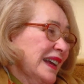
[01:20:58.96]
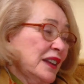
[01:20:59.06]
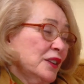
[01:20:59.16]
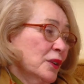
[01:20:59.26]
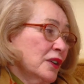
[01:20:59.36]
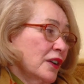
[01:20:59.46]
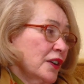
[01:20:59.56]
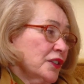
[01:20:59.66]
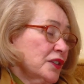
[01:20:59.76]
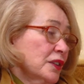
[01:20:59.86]
at no
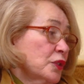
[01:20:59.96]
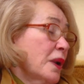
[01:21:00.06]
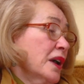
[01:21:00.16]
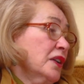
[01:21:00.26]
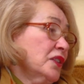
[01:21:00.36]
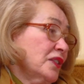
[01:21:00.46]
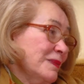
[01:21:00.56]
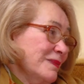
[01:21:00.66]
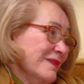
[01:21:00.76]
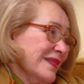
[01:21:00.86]
cost, twice.
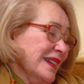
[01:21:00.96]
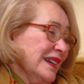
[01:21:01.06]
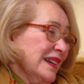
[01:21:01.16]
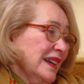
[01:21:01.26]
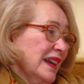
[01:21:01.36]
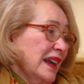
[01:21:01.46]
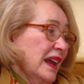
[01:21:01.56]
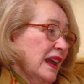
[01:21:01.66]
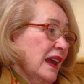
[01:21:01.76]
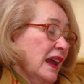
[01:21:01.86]

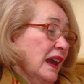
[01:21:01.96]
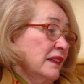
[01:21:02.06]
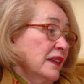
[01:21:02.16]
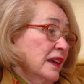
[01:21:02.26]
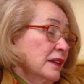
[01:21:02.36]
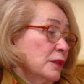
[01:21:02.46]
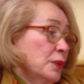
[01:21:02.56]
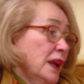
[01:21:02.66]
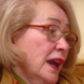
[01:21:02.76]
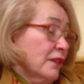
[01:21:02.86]
And then
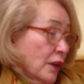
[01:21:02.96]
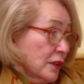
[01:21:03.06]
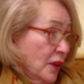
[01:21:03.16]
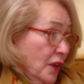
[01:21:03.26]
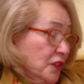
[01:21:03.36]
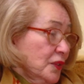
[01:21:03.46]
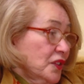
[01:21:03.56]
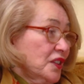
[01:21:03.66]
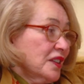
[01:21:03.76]
we have our lawsuits to